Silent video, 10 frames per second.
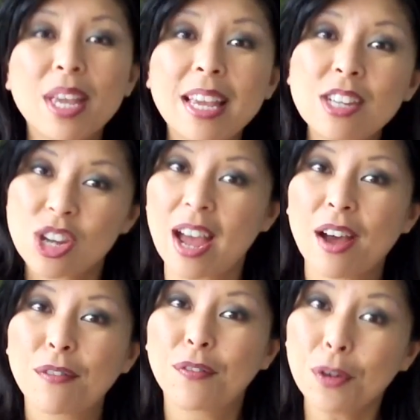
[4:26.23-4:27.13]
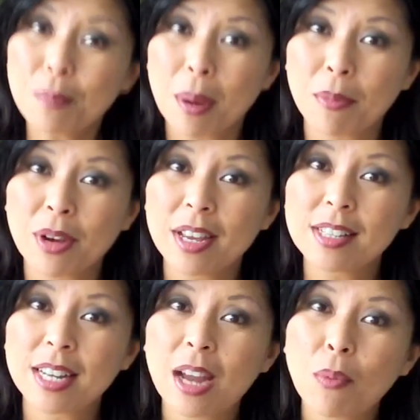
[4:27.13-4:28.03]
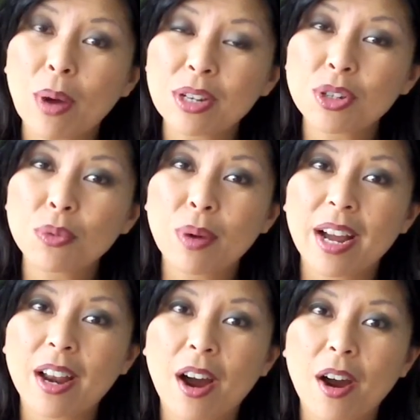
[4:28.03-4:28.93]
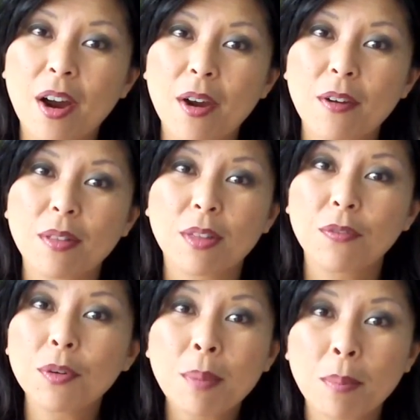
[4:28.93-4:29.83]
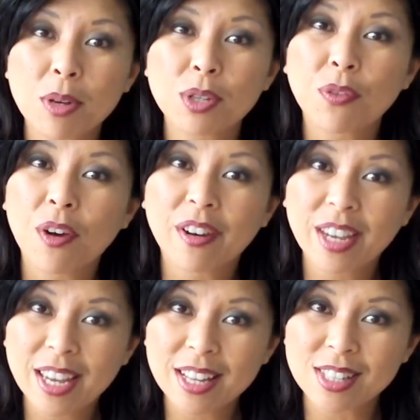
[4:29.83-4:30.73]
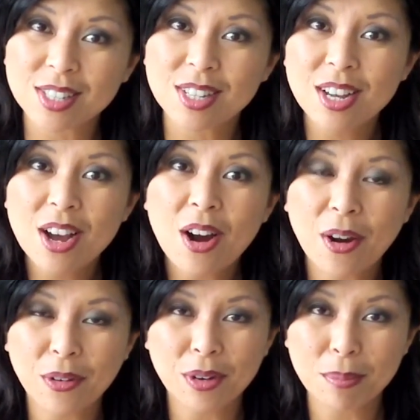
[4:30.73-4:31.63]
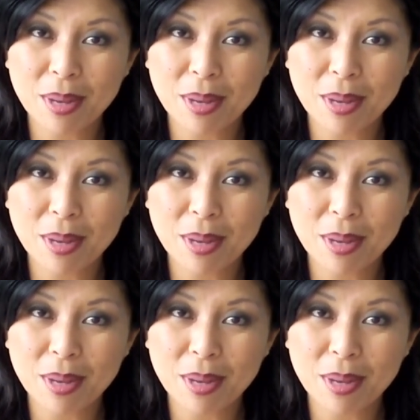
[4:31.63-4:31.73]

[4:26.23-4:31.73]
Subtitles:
We each have food memories, and I wonder what the food memories for our kids are going to